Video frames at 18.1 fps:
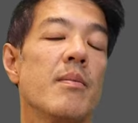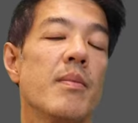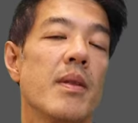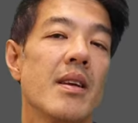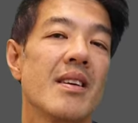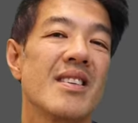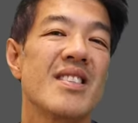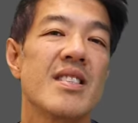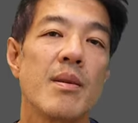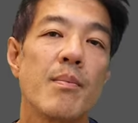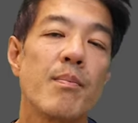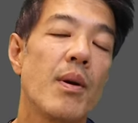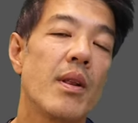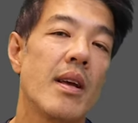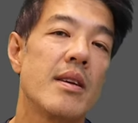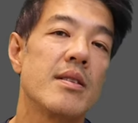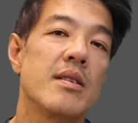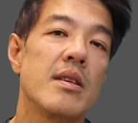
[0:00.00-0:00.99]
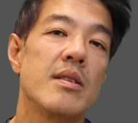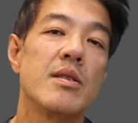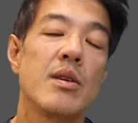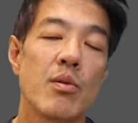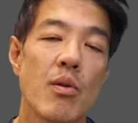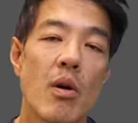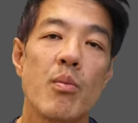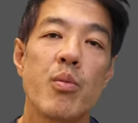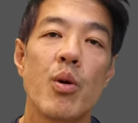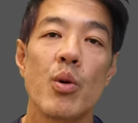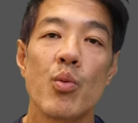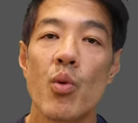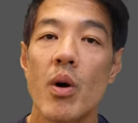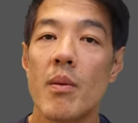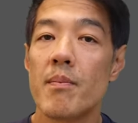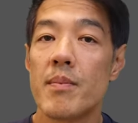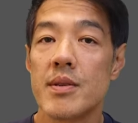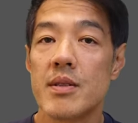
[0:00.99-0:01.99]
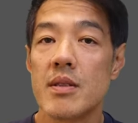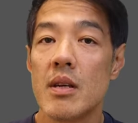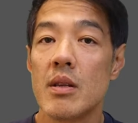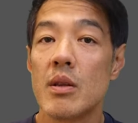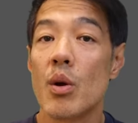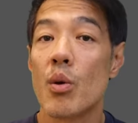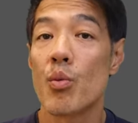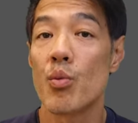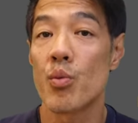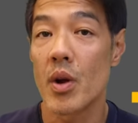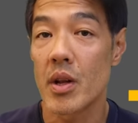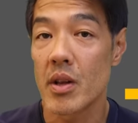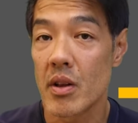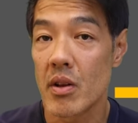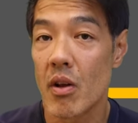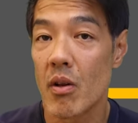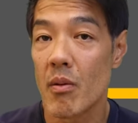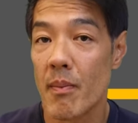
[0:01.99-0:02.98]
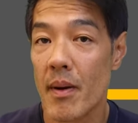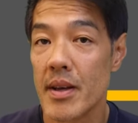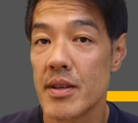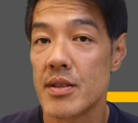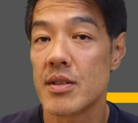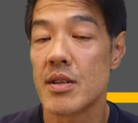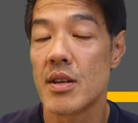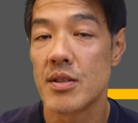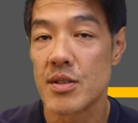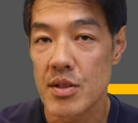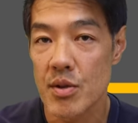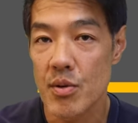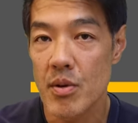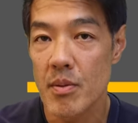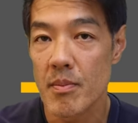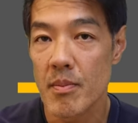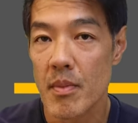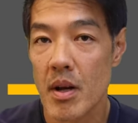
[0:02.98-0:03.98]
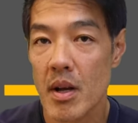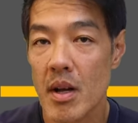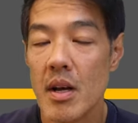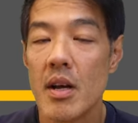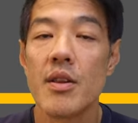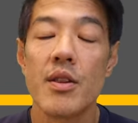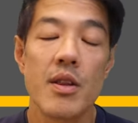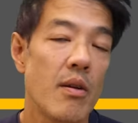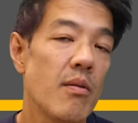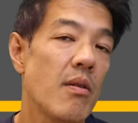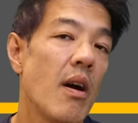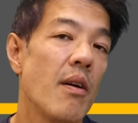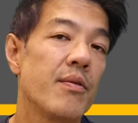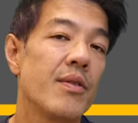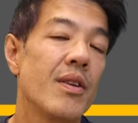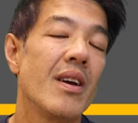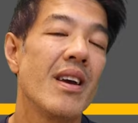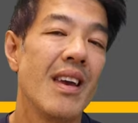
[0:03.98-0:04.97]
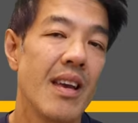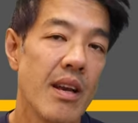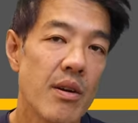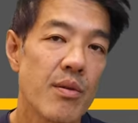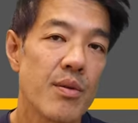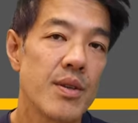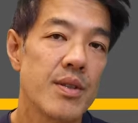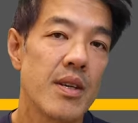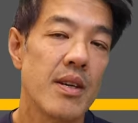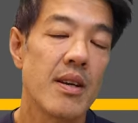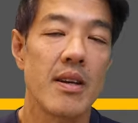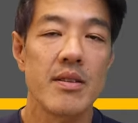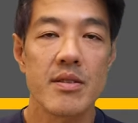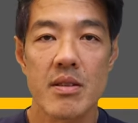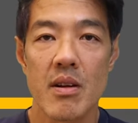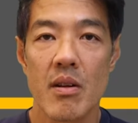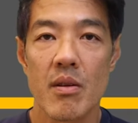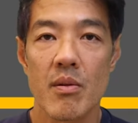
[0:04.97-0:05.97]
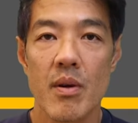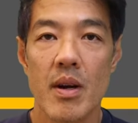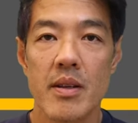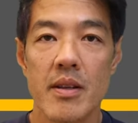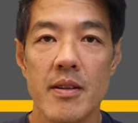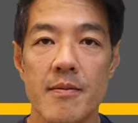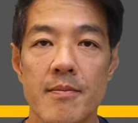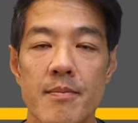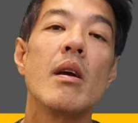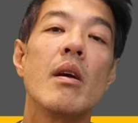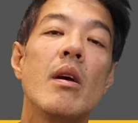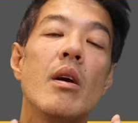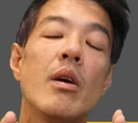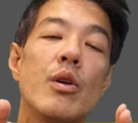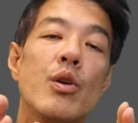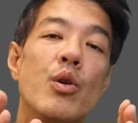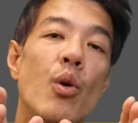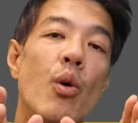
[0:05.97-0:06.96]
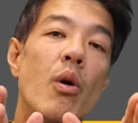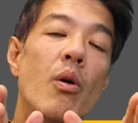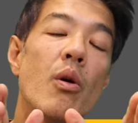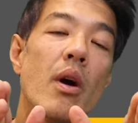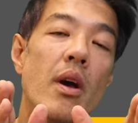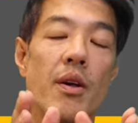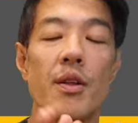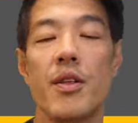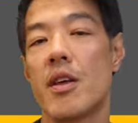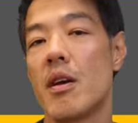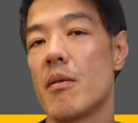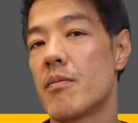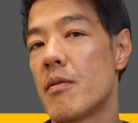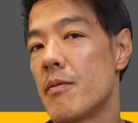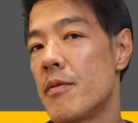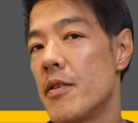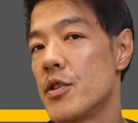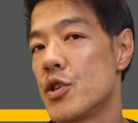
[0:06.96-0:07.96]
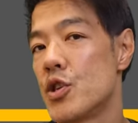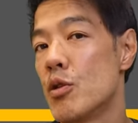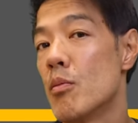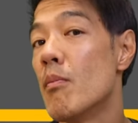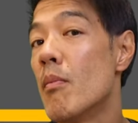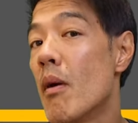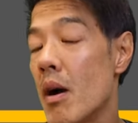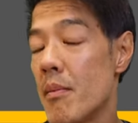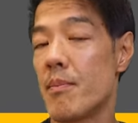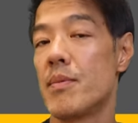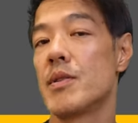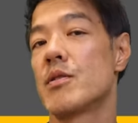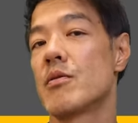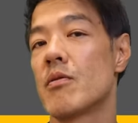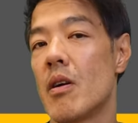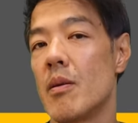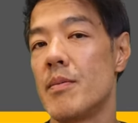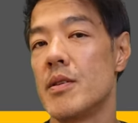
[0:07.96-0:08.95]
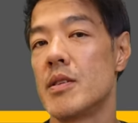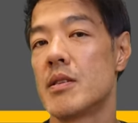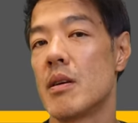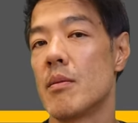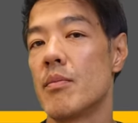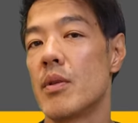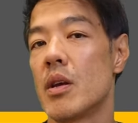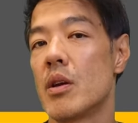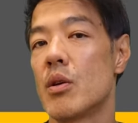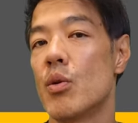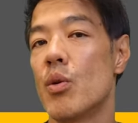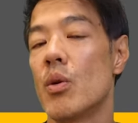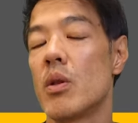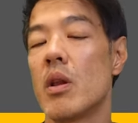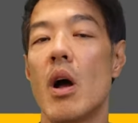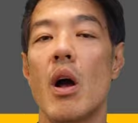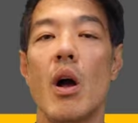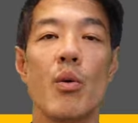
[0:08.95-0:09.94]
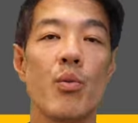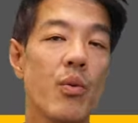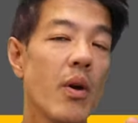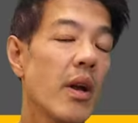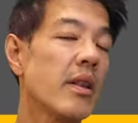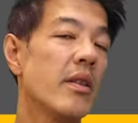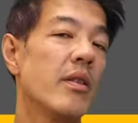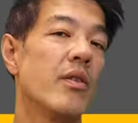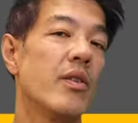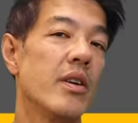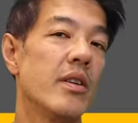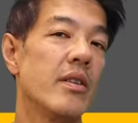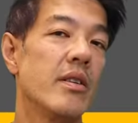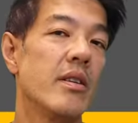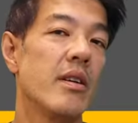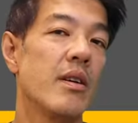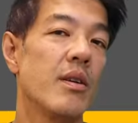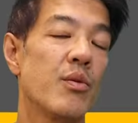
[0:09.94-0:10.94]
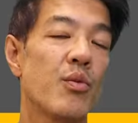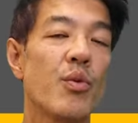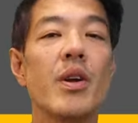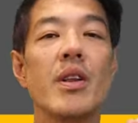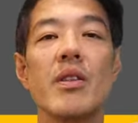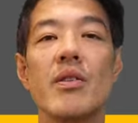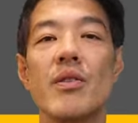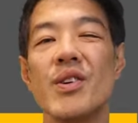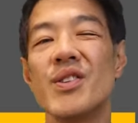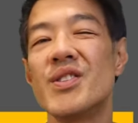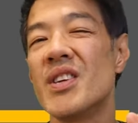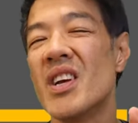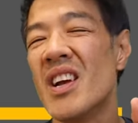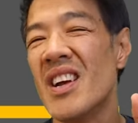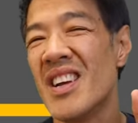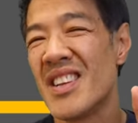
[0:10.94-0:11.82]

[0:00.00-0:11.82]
something as simple as a 0.1% retinol-based serum, thereafter increasing as tolerated. Your healthcare professional might prescribe you something called a retinoid. And retinoids,